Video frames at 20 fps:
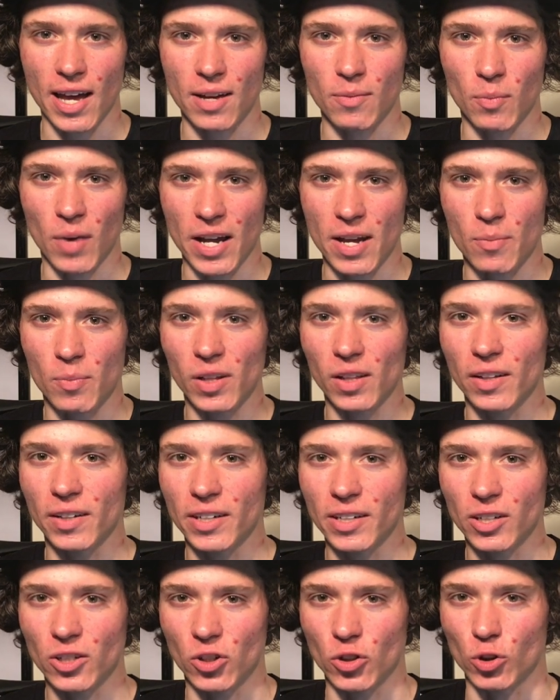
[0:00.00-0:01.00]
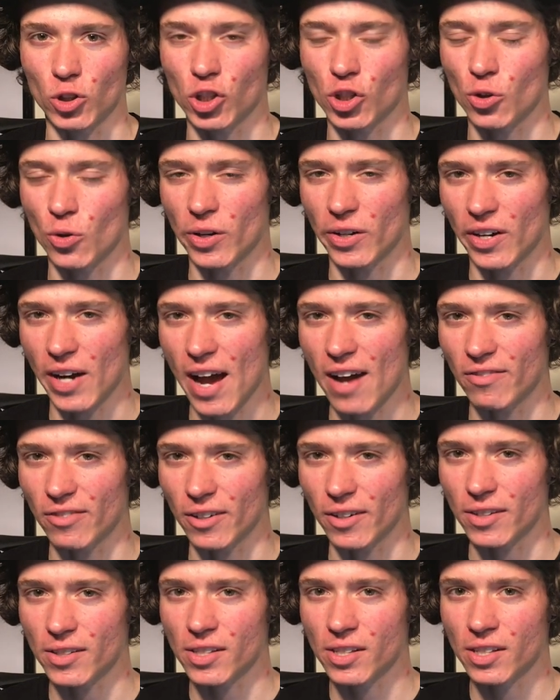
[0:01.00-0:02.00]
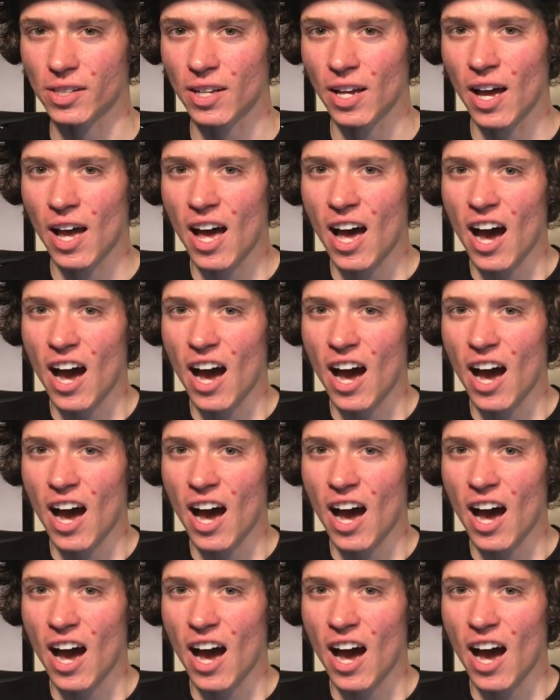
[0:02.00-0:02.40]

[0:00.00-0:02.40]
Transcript: at my ability to do shorter efforts.